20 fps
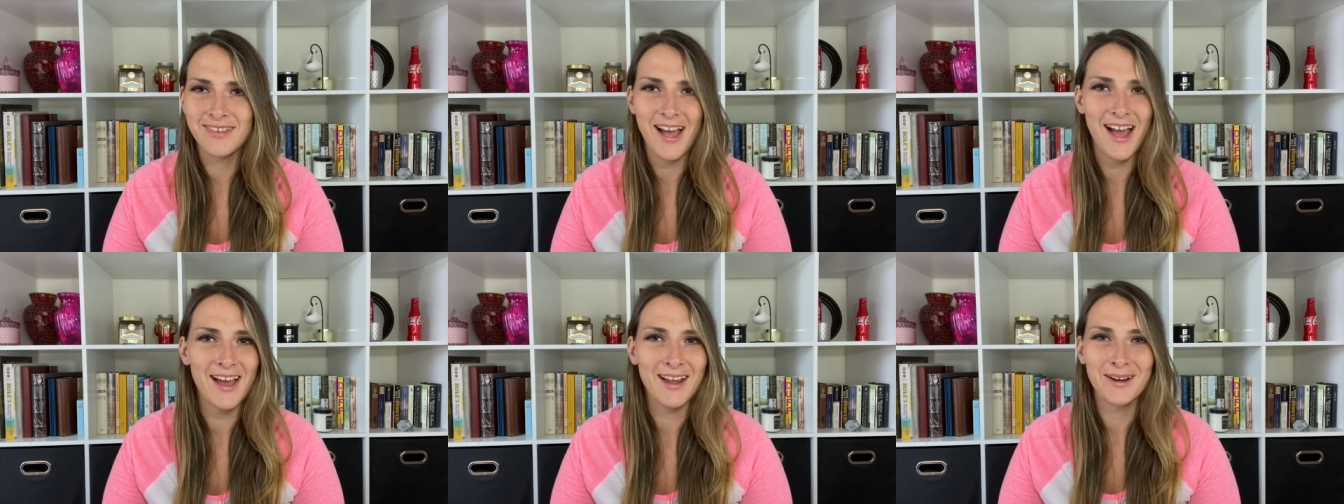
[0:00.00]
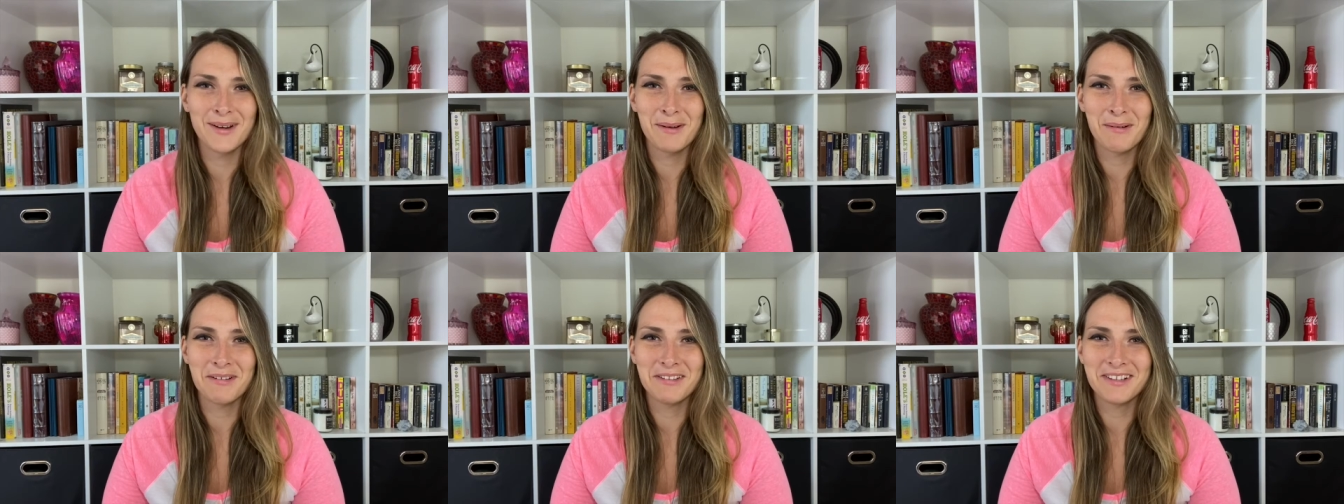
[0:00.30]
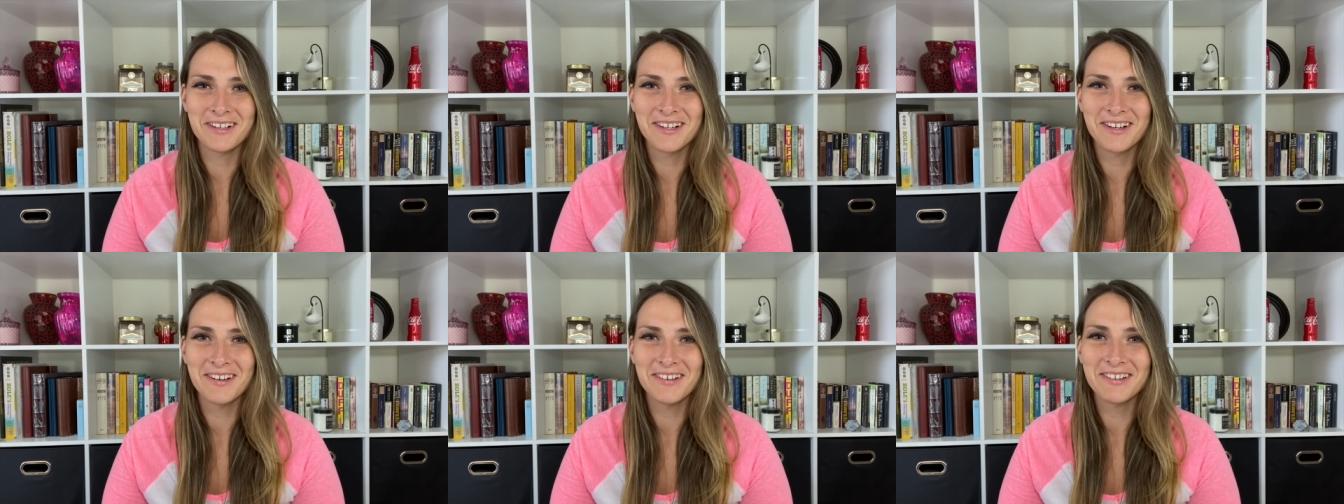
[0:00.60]
I don't know what
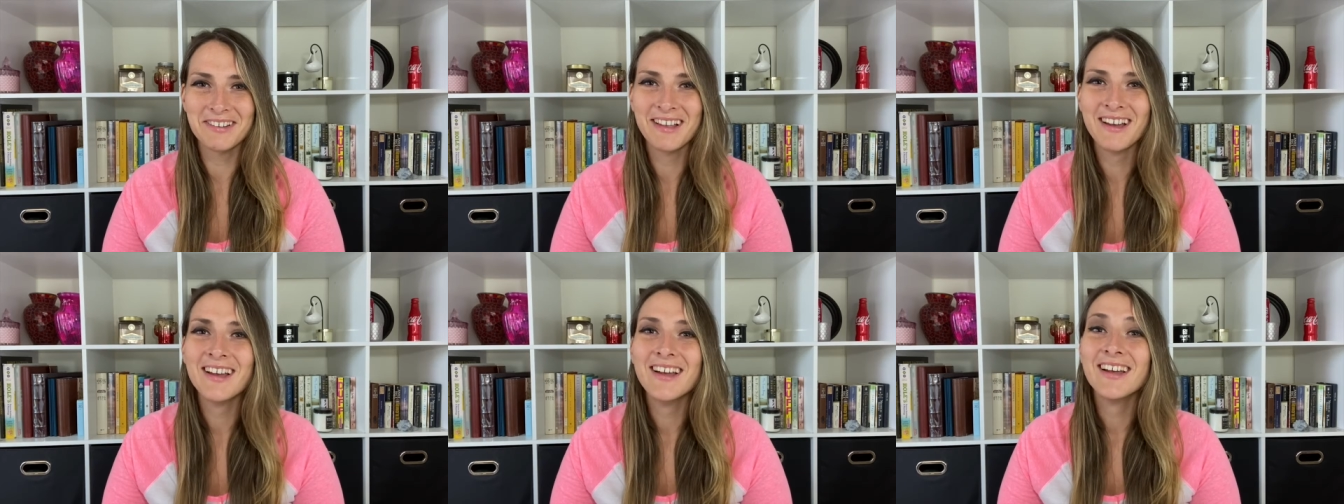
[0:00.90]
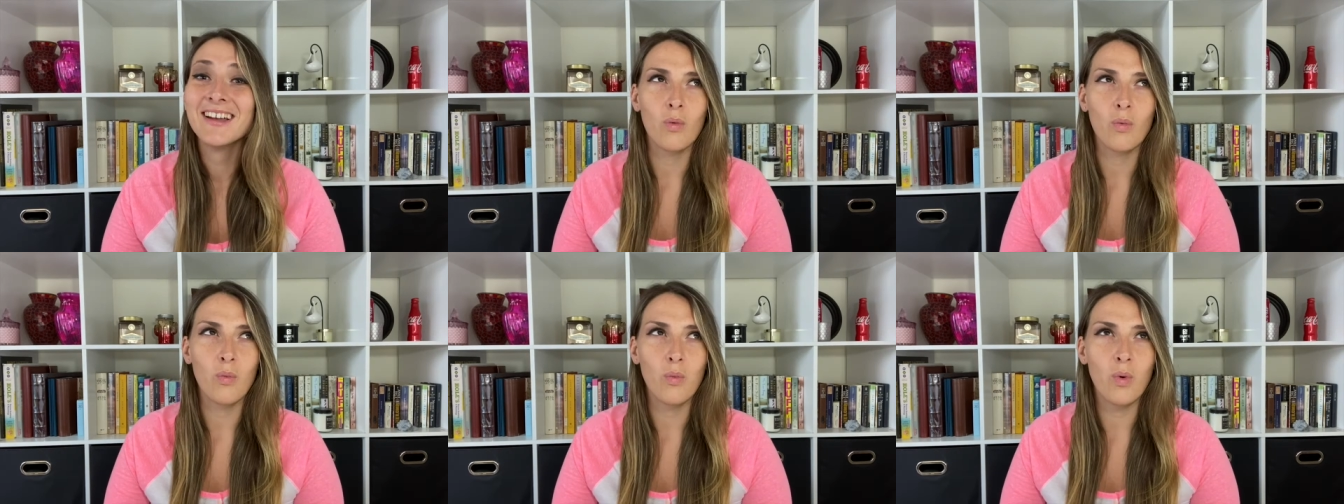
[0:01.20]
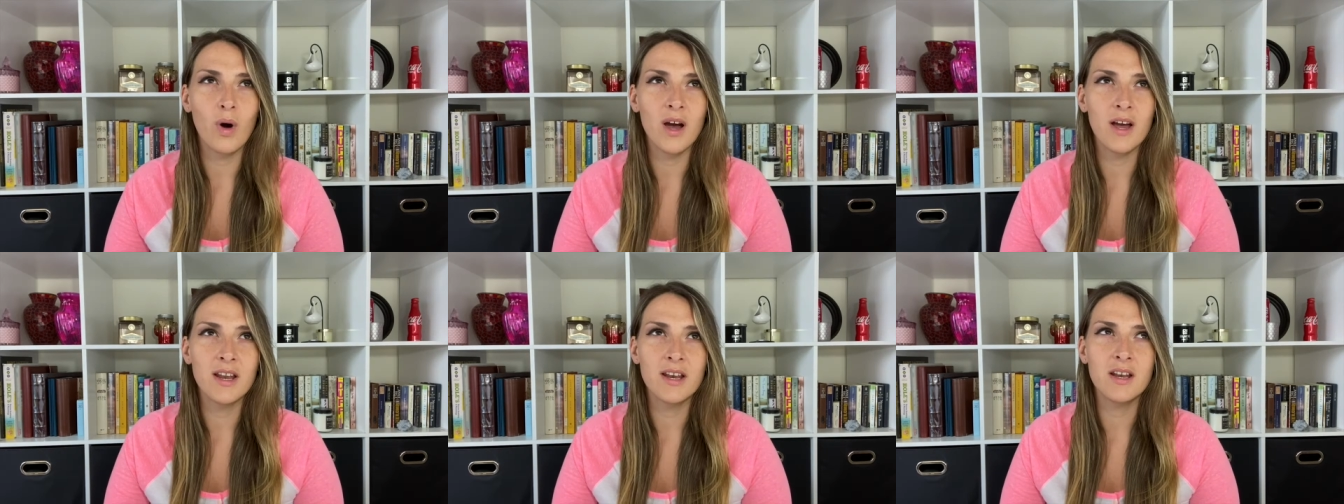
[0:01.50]
they're called.
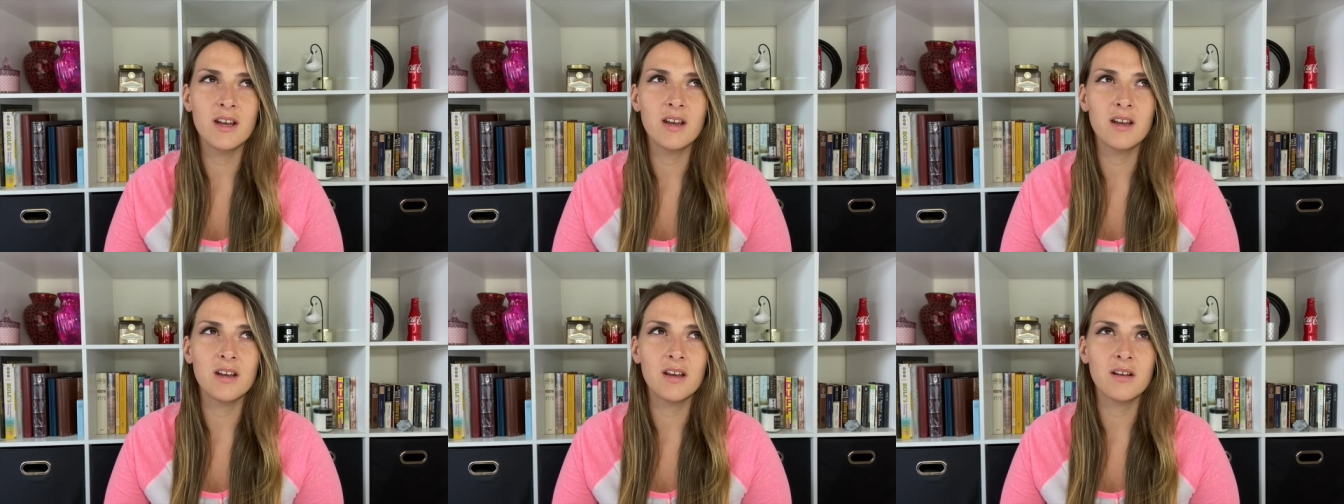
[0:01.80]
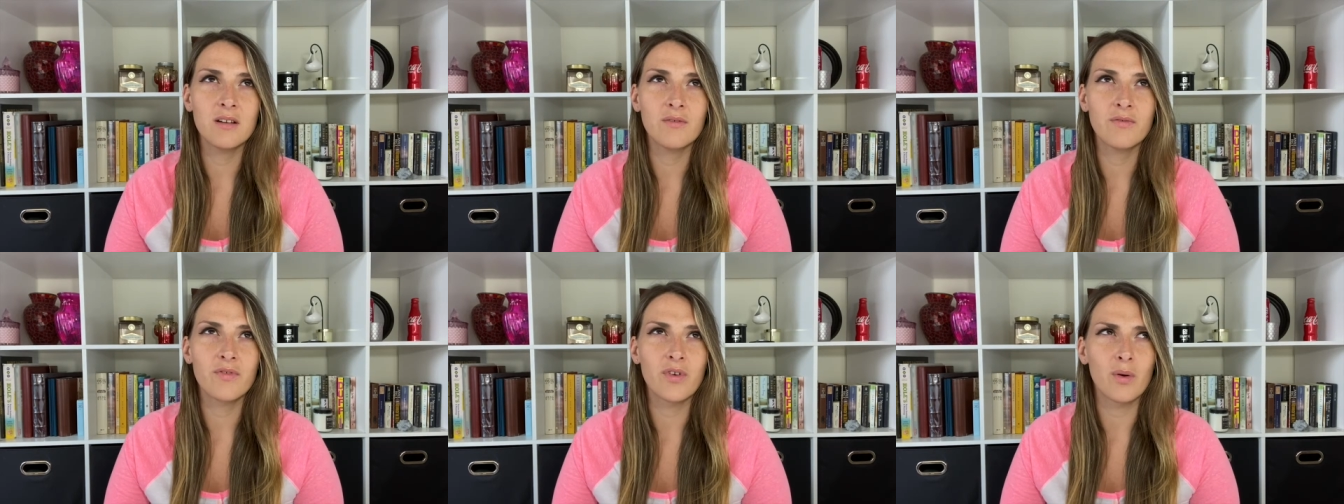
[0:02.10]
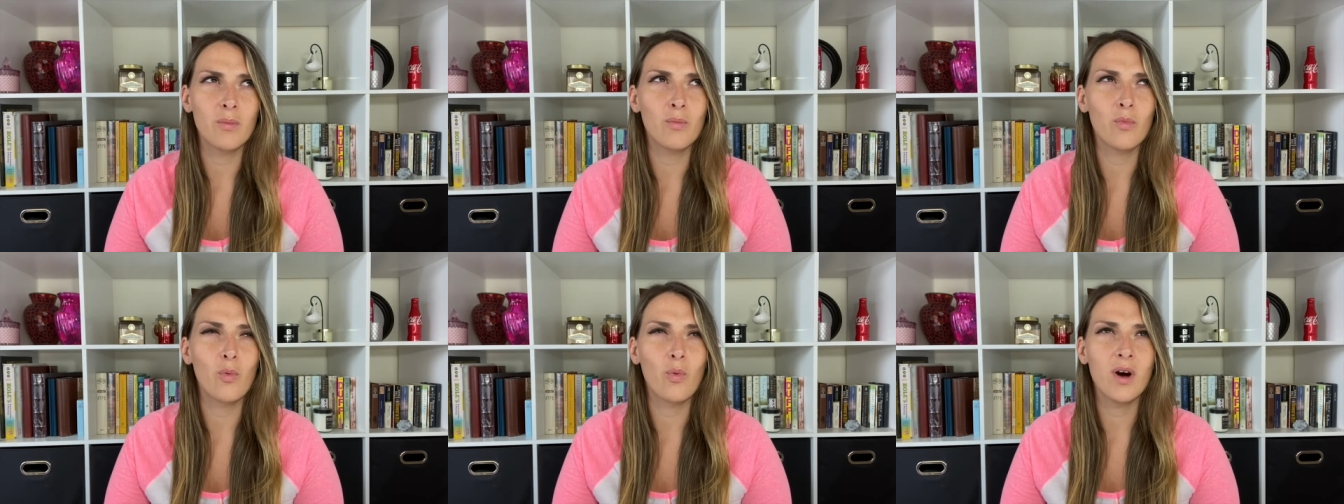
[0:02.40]
One
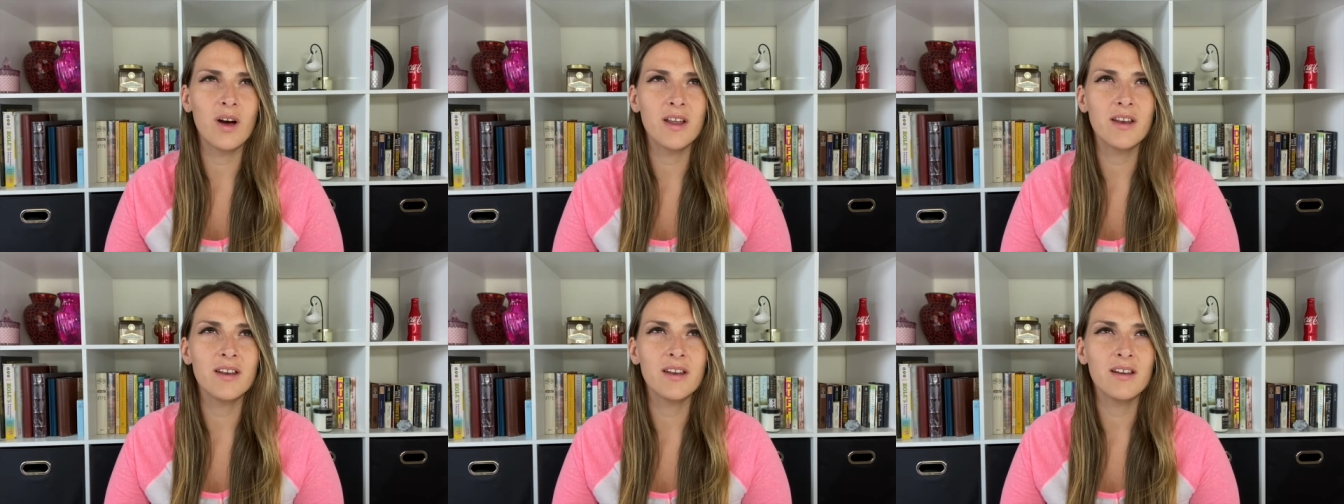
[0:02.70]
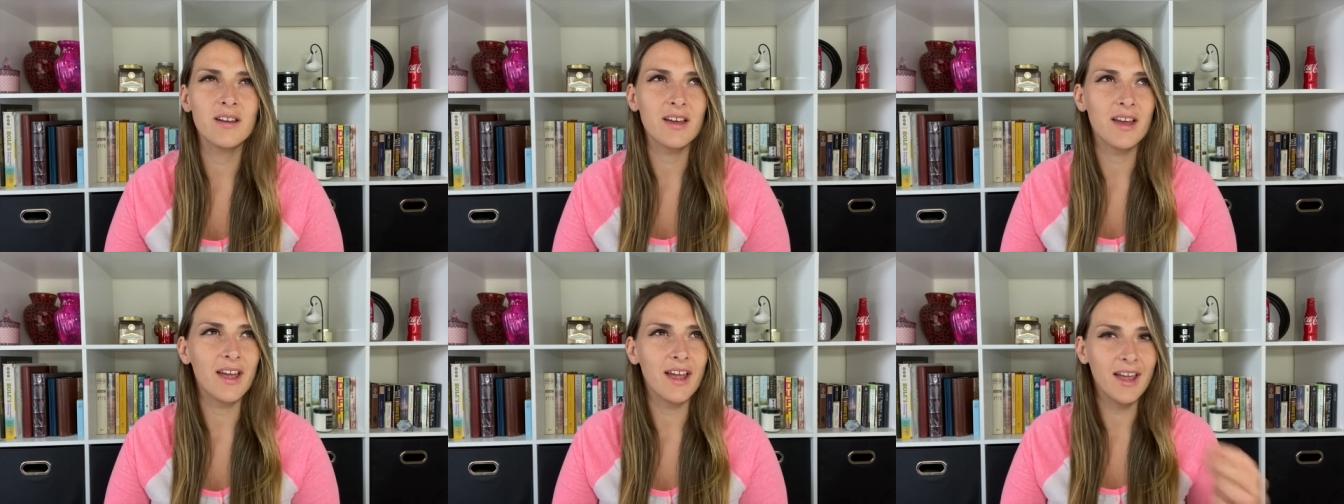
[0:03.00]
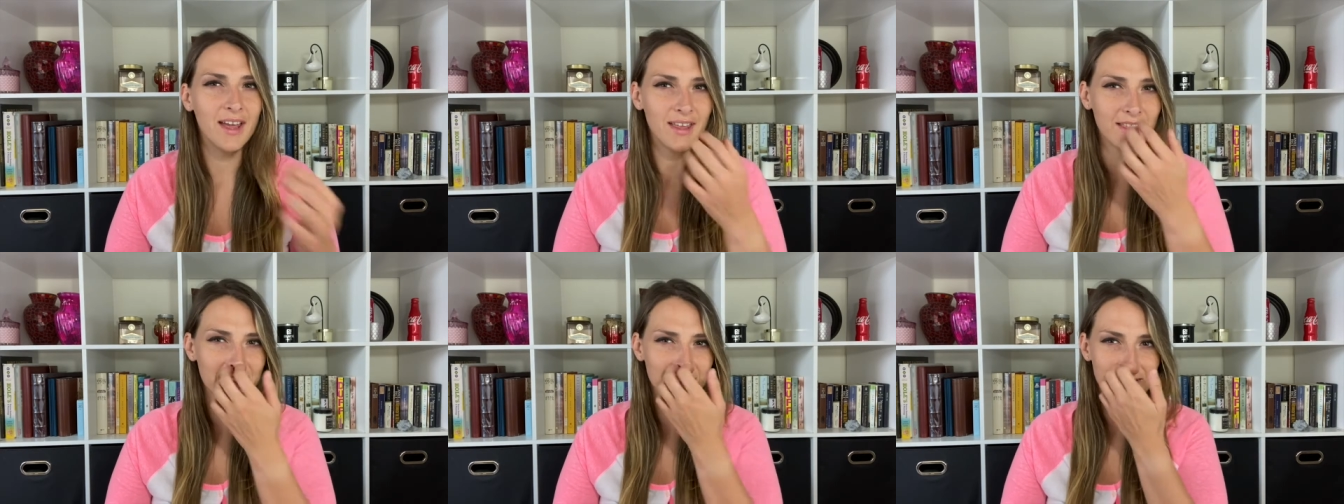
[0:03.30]
from one
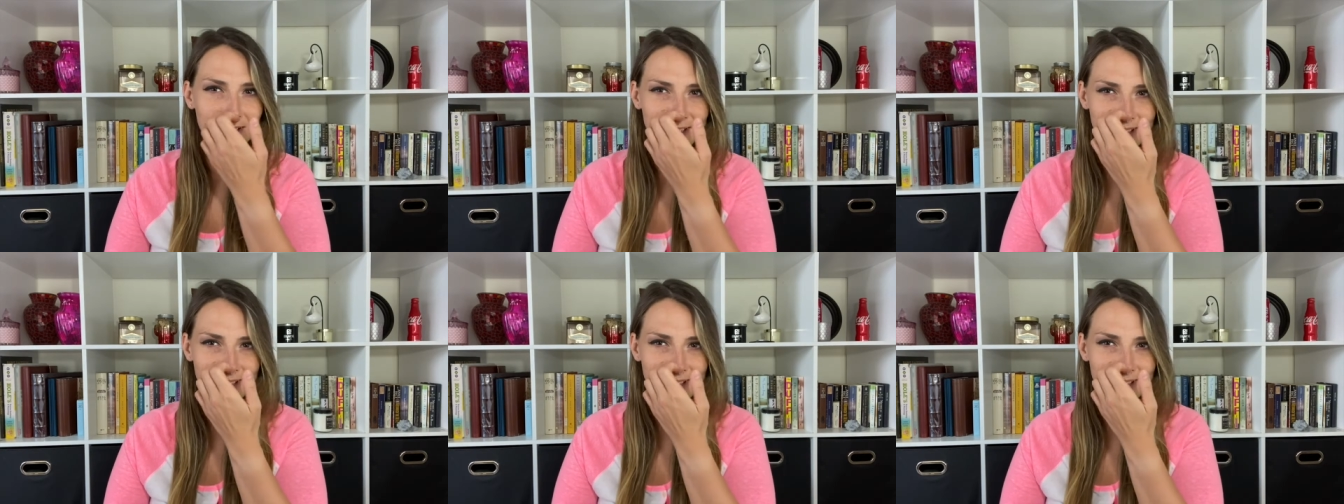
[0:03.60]
eighth.